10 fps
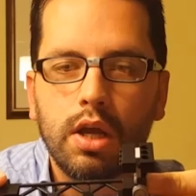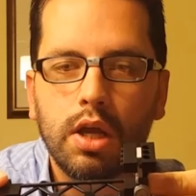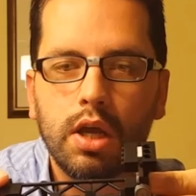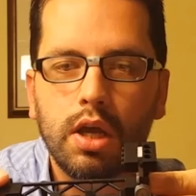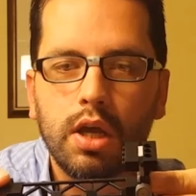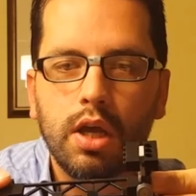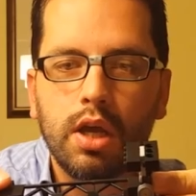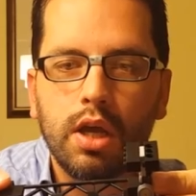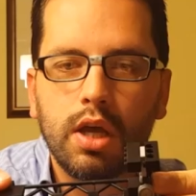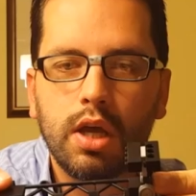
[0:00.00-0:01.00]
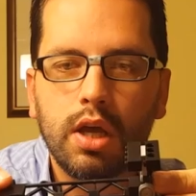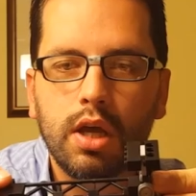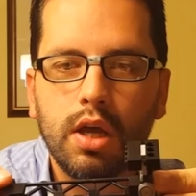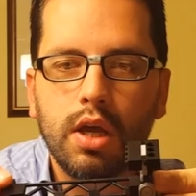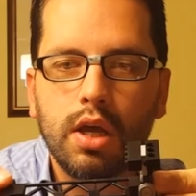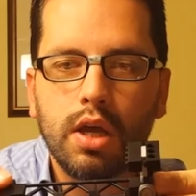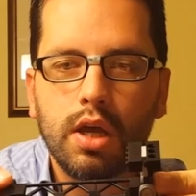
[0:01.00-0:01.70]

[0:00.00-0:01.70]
Nothing is said.